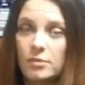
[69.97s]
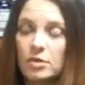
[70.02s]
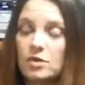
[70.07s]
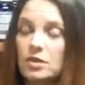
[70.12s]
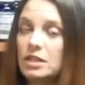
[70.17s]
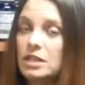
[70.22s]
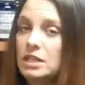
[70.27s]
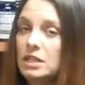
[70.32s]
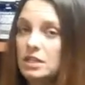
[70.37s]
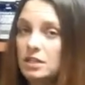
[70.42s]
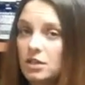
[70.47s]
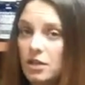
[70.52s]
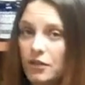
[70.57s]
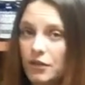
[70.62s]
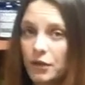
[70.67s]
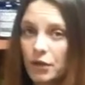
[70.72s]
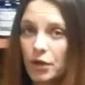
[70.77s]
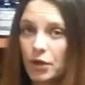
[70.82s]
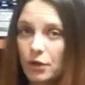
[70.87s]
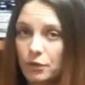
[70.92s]
You can eat it on
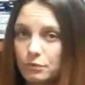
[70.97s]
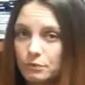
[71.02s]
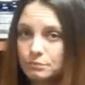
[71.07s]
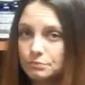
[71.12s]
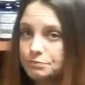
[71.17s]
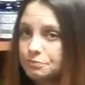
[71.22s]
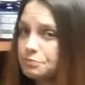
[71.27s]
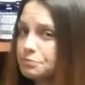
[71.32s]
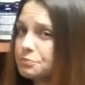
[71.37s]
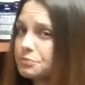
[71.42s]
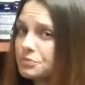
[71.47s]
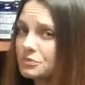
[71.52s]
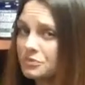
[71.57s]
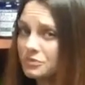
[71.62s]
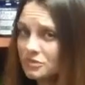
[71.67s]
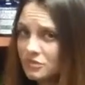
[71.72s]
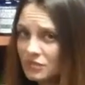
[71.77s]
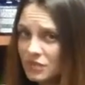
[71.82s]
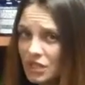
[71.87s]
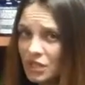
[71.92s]
the go.
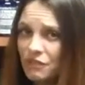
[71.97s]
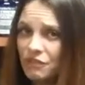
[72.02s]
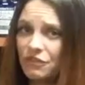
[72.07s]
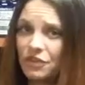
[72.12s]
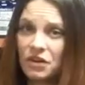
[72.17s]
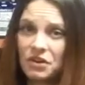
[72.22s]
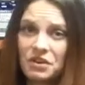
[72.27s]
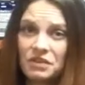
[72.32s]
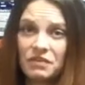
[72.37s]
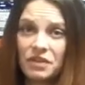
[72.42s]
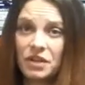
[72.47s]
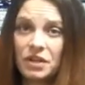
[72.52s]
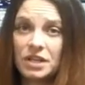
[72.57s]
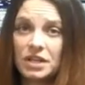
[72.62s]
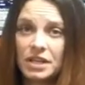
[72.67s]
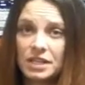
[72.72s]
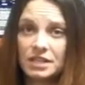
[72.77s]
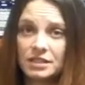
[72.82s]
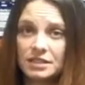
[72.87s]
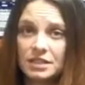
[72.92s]
Very, very
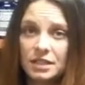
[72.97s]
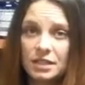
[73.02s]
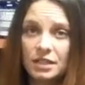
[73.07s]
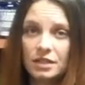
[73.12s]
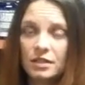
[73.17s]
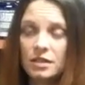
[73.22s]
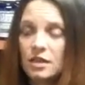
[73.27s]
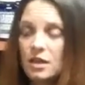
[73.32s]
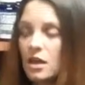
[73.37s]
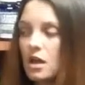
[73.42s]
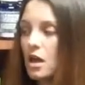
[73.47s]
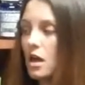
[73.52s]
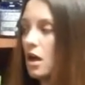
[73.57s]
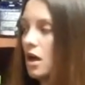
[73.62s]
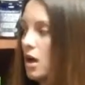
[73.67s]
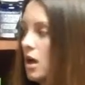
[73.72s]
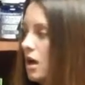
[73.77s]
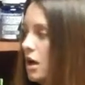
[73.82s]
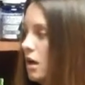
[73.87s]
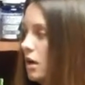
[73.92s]
easy.
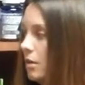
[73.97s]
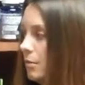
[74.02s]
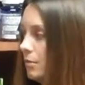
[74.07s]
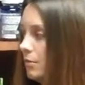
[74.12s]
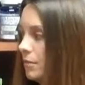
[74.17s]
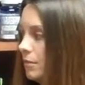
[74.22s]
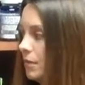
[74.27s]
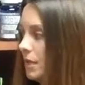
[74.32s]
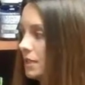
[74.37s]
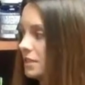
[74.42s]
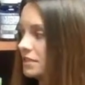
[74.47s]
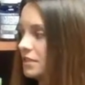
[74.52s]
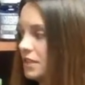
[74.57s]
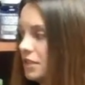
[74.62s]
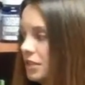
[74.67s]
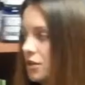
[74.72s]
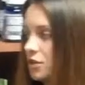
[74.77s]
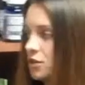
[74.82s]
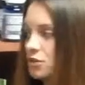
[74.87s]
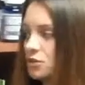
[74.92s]
Um, it's
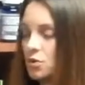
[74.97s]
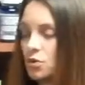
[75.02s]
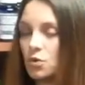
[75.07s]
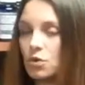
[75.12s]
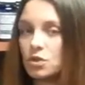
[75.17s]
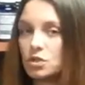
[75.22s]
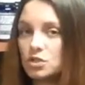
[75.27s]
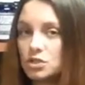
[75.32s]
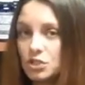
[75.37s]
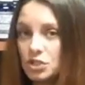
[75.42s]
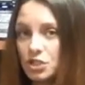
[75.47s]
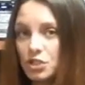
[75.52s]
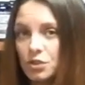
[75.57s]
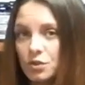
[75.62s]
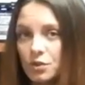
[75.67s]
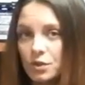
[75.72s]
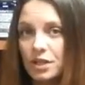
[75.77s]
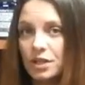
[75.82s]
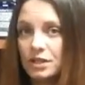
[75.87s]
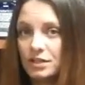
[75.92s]
geared towards
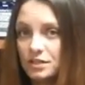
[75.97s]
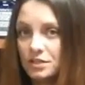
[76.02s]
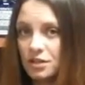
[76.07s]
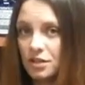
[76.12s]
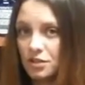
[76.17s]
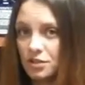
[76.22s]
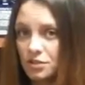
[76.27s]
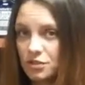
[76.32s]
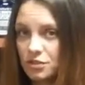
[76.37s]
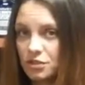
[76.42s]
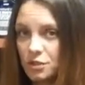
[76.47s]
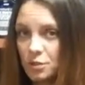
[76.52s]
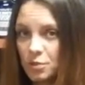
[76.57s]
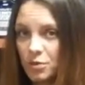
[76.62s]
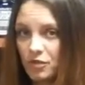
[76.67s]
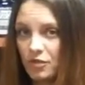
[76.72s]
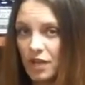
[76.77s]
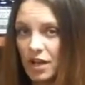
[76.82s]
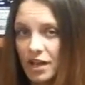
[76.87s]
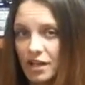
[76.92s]
you. It is doctor
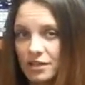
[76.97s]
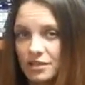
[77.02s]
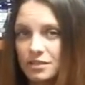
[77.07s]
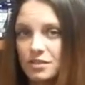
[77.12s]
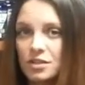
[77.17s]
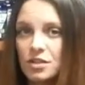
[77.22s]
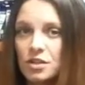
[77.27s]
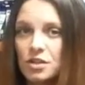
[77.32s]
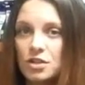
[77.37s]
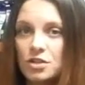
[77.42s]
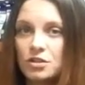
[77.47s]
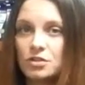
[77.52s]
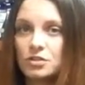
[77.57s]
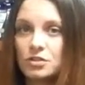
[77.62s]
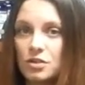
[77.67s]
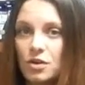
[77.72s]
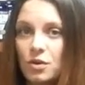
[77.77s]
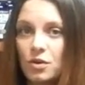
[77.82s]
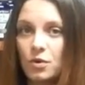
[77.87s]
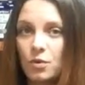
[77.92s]
supervised.
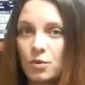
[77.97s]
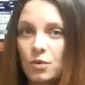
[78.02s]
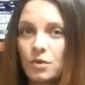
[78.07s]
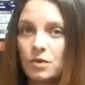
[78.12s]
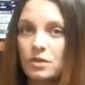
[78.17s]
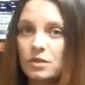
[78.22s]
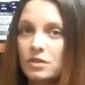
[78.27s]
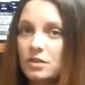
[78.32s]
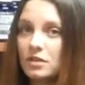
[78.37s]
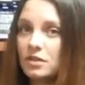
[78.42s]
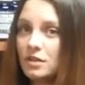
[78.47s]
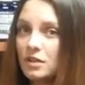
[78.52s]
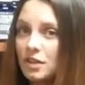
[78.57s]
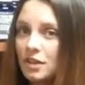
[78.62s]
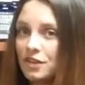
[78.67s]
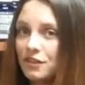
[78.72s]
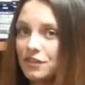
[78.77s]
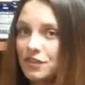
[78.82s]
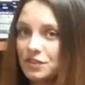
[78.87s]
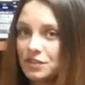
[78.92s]
So
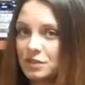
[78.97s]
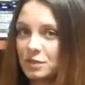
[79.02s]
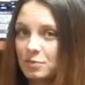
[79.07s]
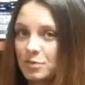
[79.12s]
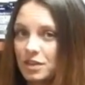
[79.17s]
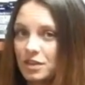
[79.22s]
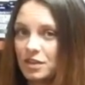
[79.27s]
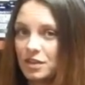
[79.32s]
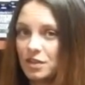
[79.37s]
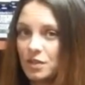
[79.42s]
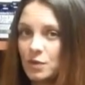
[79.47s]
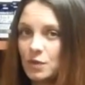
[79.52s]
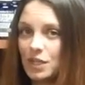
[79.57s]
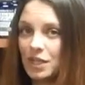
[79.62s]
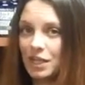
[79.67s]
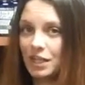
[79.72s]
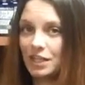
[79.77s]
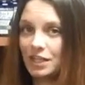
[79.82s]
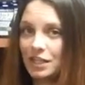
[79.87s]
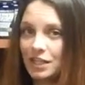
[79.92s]
if there's something that you
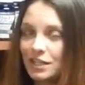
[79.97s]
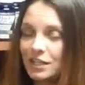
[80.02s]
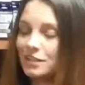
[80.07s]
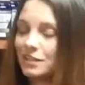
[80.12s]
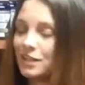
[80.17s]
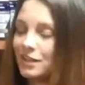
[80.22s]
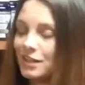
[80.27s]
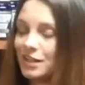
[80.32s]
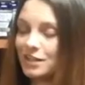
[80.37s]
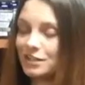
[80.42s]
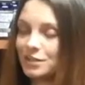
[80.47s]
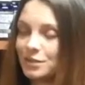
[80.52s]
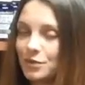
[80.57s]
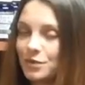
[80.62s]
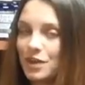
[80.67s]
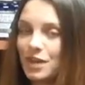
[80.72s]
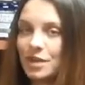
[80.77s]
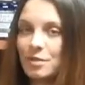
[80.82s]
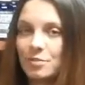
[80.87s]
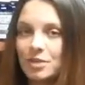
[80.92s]
can't eat, then that's
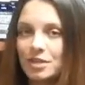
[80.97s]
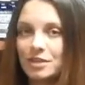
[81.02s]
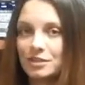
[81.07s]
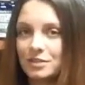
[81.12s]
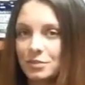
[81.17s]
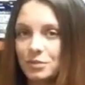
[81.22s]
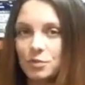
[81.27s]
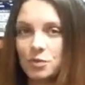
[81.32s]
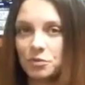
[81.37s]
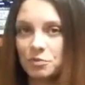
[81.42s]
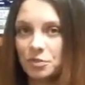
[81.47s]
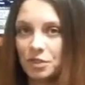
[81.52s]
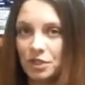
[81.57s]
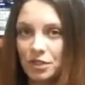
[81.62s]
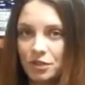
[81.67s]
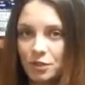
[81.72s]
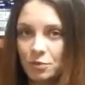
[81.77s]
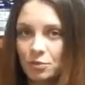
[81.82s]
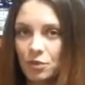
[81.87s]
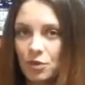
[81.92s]
okay because it won't be
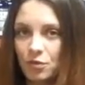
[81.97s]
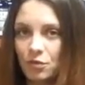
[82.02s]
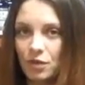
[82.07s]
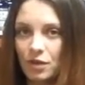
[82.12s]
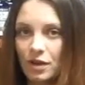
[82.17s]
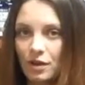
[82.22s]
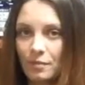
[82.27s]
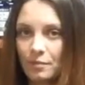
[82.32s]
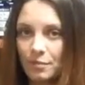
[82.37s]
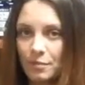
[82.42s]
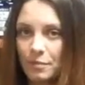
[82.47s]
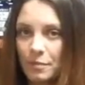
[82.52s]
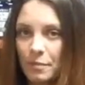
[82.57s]
in your program.